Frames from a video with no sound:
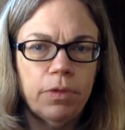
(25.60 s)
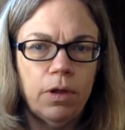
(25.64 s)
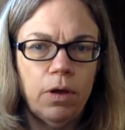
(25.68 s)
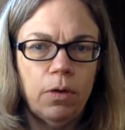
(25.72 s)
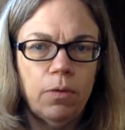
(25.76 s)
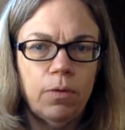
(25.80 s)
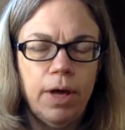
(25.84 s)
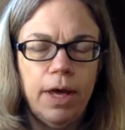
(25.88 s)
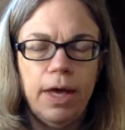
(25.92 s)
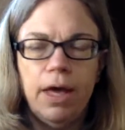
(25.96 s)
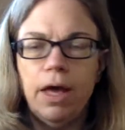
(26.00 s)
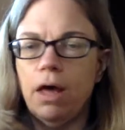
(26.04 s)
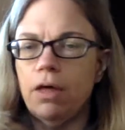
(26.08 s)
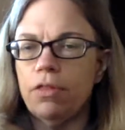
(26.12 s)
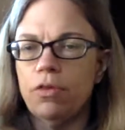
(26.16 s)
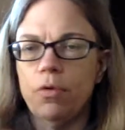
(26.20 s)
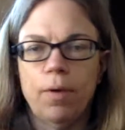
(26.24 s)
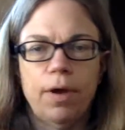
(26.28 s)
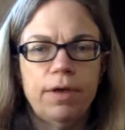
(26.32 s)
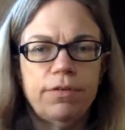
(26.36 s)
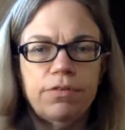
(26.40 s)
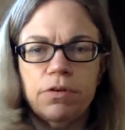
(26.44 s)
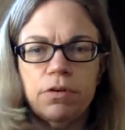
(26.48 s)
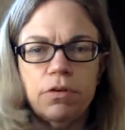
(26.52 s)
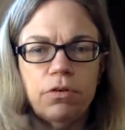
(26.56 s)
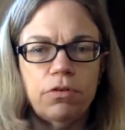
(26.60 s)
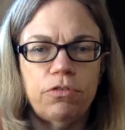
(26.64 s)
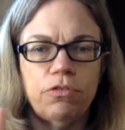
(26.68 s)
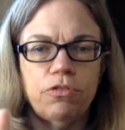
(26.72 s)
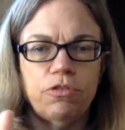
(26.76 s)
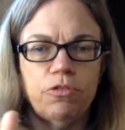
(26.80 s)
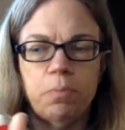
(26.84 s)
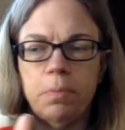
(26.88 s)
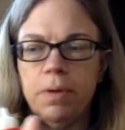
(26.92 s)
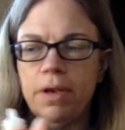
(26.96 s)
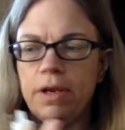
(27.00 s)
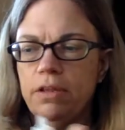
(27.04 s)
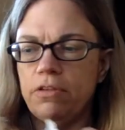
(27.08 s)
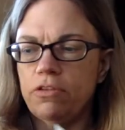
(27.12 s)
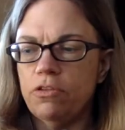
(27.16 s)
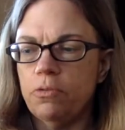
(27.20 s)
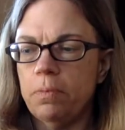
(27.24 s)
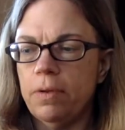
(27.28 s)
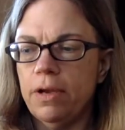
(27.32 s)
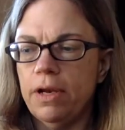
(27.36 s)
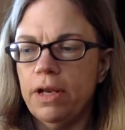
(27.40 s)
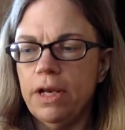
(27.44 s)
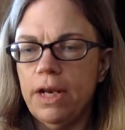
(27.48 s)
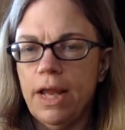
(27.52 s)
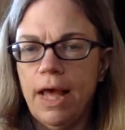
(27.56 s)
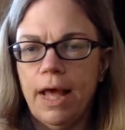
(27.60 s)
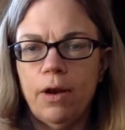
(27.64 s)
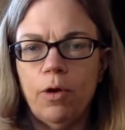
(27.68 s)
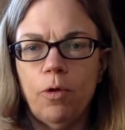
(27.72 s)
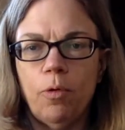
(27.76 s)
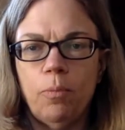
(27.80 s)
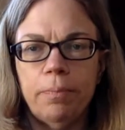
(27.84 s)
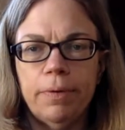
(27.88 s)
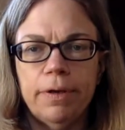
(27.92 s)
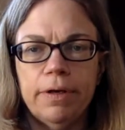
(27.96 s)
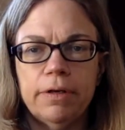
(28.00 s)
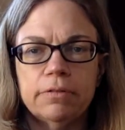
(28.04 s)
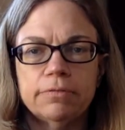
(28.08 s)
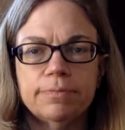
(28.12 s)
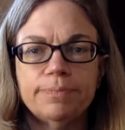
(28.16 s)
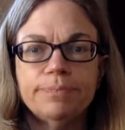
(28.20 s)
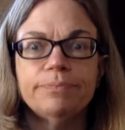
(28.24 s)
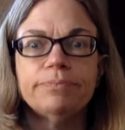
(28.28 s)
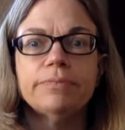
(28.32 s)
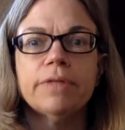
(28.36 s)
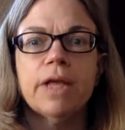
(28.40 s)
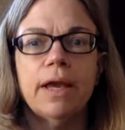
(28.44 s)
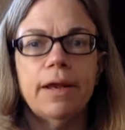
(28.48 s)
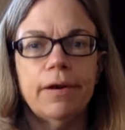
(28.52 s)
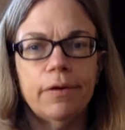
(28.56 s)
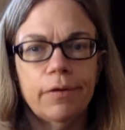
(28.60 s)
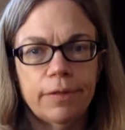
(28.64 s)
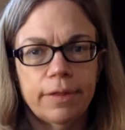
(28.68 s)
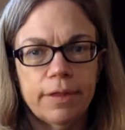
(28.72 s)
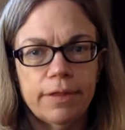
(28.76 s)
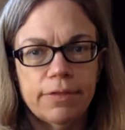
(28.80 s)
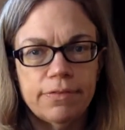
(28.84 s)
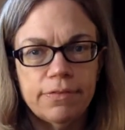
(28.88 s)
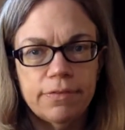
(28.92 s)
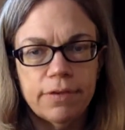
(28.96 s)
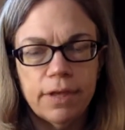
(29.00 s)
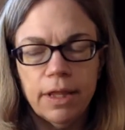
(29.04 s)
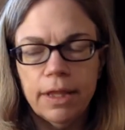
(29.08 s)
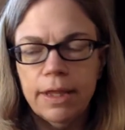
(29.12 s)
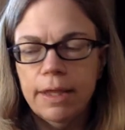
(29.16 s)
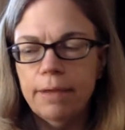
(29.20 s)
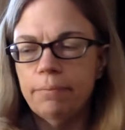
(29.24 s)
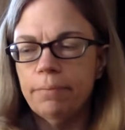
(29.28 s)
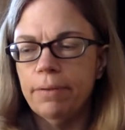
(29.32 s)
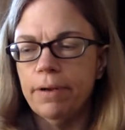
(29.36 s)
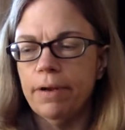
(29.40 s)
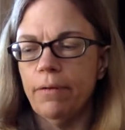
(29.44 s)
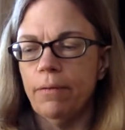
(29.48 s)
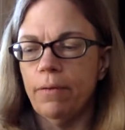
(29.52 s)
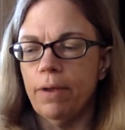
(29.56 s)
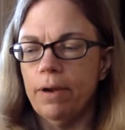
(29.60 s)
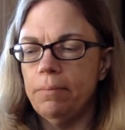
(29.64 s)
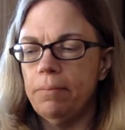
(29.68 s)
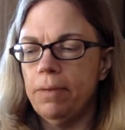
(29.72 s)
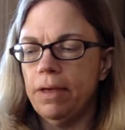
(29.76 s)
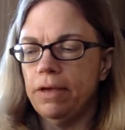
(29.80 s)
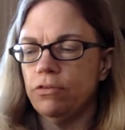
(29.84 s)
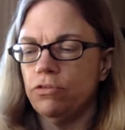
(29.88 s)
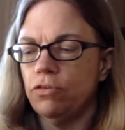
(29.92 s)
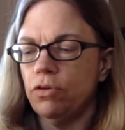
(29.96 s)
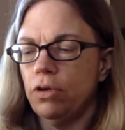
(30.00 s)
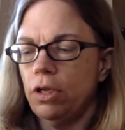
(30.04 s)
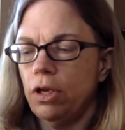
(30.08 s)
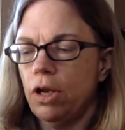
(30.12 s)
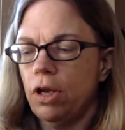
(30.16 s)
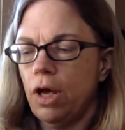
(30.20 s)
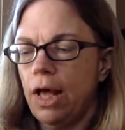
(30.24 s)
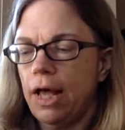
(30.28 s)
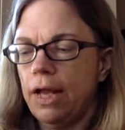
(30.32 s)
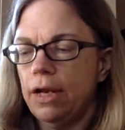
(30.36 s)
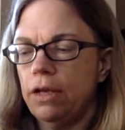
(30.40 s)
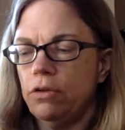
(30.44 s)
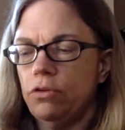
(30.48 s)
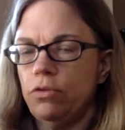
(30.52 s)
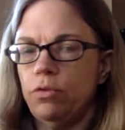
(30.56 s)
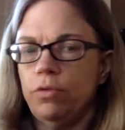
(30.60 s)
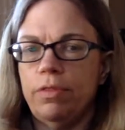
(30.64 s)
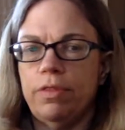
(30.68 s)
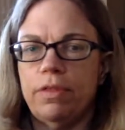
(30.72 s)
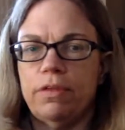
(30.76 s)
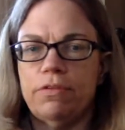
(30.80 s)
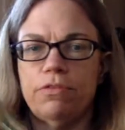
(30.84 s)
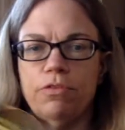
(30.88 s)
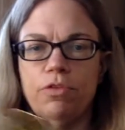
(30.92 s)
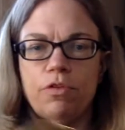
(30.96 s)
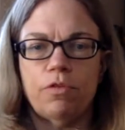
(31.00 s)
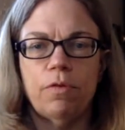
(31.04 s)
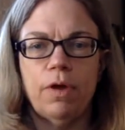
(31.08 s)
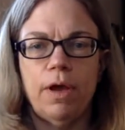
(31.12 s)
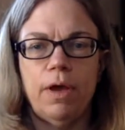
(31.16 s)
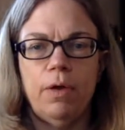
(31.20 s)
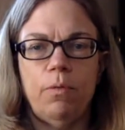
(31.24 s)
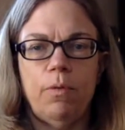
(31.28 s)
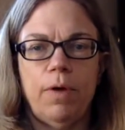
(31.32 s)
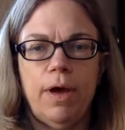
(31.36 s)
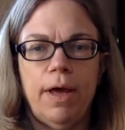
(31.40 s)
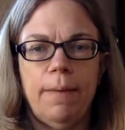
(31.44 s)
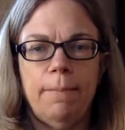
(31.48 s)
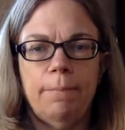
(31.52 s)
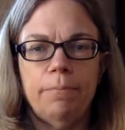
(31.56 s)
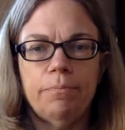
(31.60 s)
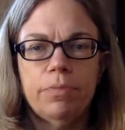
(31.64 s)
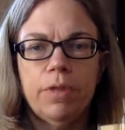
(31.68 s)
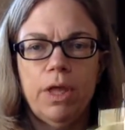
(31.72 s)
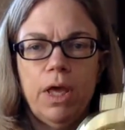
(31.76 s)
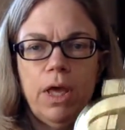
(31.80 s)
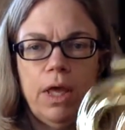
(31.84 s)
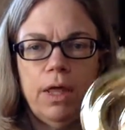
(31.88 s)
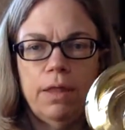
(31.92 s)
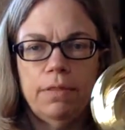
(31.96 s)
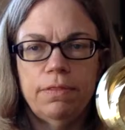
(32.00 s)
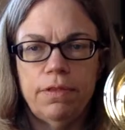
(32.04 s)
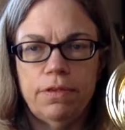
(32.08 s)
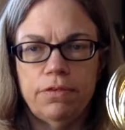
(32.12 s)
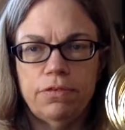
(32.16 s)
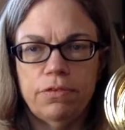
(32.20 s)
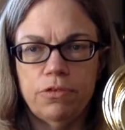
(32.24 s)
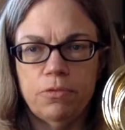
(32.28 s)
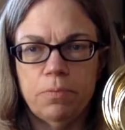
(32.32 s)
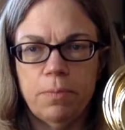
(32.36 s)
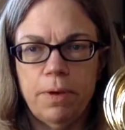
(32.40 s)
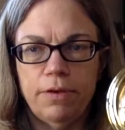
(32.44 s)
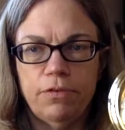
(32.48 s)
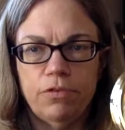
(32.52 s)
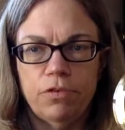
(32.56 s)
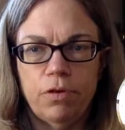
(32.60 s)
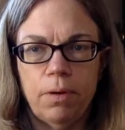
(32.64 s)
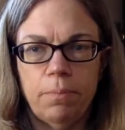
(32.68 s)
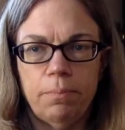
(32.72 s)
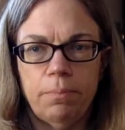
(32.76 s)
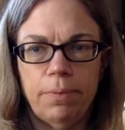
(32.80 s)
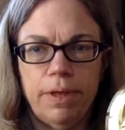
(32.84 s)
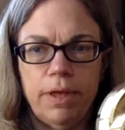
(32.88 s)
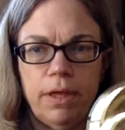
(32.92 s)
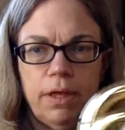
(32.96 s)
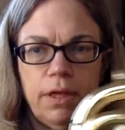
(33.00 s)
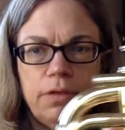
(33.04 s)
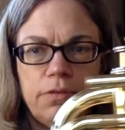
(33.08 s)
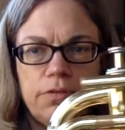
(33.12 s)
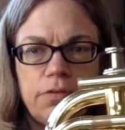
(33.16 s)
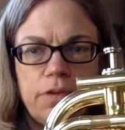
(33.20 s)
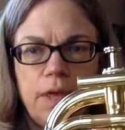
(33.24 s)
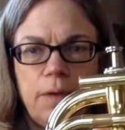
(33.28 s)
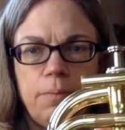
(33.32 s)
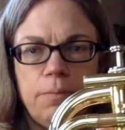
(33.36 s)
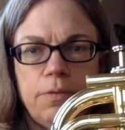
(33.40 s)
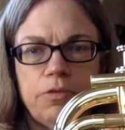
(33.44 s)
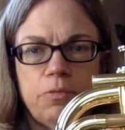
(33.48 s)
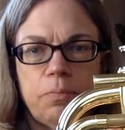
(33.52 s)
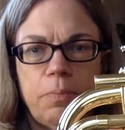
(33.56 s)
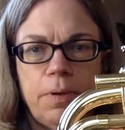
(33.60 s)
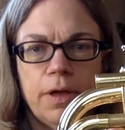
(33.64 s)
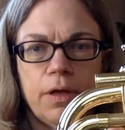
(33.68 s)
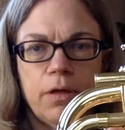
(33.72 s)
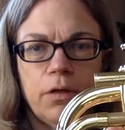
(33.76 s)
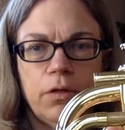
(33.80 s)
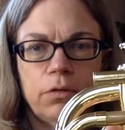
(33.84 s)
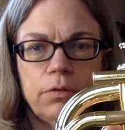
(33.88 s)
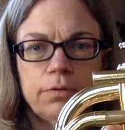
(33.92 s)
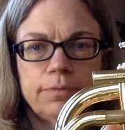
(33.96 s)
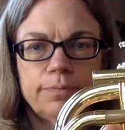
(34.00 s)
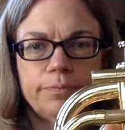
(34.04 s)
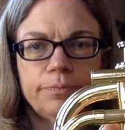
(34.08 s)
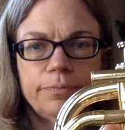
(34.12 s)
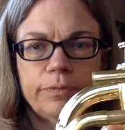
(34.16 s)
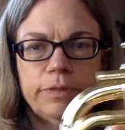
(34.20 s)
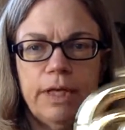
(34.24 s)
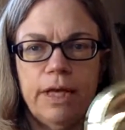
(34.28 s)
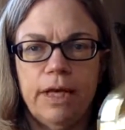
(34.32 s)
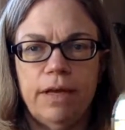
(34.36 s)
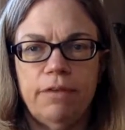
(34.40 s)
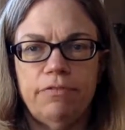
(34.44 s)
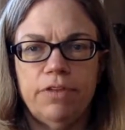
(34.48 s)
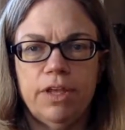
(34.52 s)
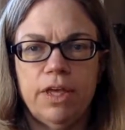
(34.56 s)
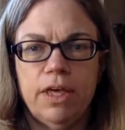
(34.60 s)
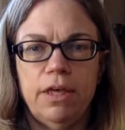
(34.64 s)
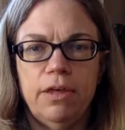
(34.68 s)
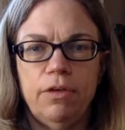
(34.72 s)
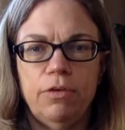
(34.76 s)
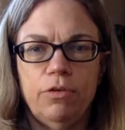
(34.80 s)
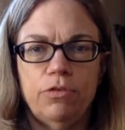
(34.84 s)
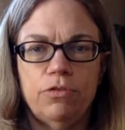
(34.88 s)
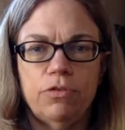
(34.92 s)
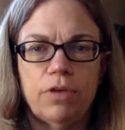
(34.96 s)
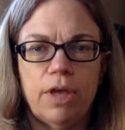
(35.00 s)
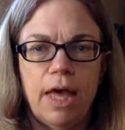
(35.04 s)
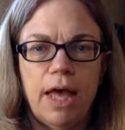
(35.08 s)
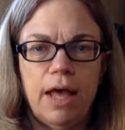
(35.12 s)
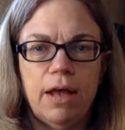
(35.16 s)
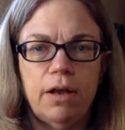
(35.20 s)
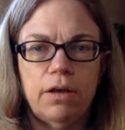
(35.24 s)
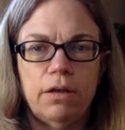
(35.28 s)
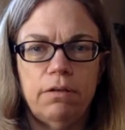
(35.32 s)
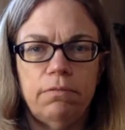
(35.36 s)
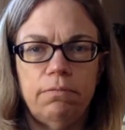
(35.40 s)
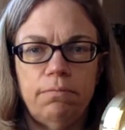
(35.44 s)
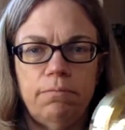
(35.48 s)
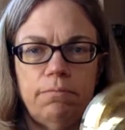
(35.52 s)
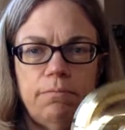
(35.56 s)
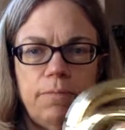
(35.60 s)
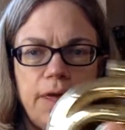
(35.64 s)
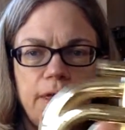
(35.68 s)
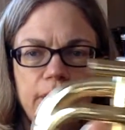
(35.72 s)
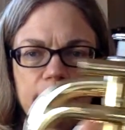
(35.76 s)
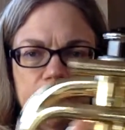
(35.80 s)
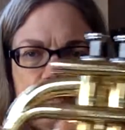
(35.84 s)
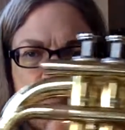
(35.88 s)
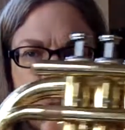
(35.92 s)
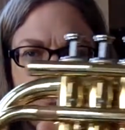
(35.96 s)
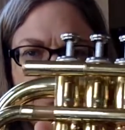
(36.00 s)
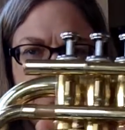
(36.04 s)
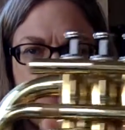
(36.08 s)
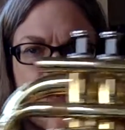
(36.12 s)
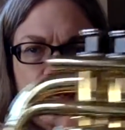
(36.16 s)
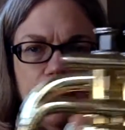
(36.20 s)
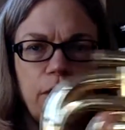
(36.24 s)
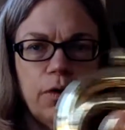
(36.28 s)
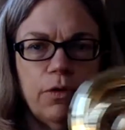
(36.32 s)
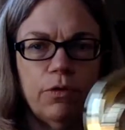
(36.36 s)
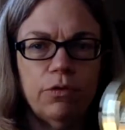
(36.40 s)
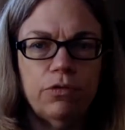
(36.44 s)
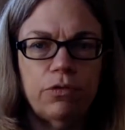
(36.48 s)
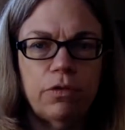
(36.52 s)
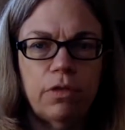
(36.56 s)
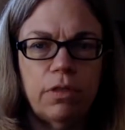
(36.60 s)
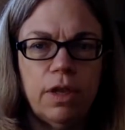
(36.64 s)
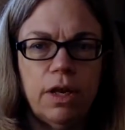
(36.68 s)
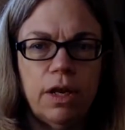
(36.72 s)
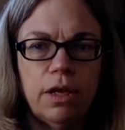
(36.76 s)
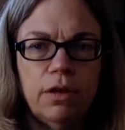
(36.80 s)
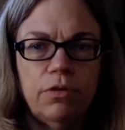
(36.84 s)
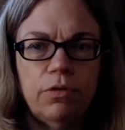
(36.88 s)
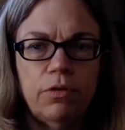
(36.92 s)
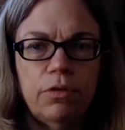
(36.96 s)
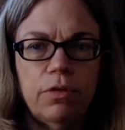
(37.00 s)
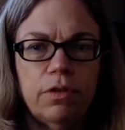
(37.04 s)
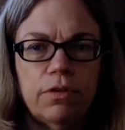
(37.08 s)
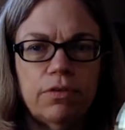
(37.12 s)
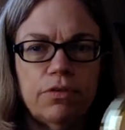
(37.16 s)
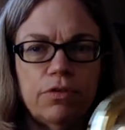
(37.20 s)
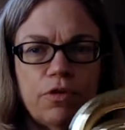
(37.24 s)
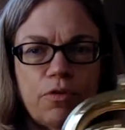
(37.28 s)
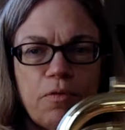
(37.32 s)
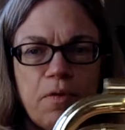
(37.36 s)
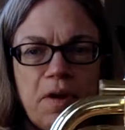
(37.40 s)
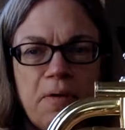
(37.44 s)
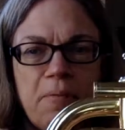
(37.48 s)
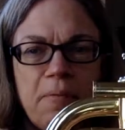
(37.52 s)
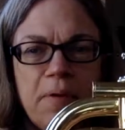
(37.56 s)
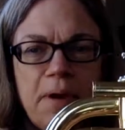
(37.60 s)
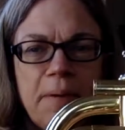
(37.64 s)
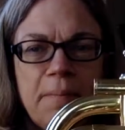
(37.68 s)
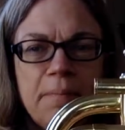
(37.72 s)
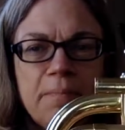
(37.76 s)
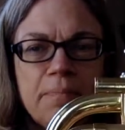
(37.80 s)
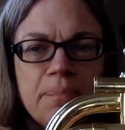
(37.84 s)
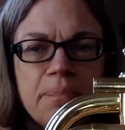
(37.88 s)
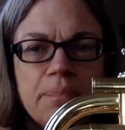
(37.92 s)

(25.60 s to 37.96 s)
Okay, otherwise it'll just spin and not open. I know that's silly, but I want to make sure you know how to do this the right way. This is my trumpet. His name is Pickle. I have to get used to how to make these videos so that I do this the right way.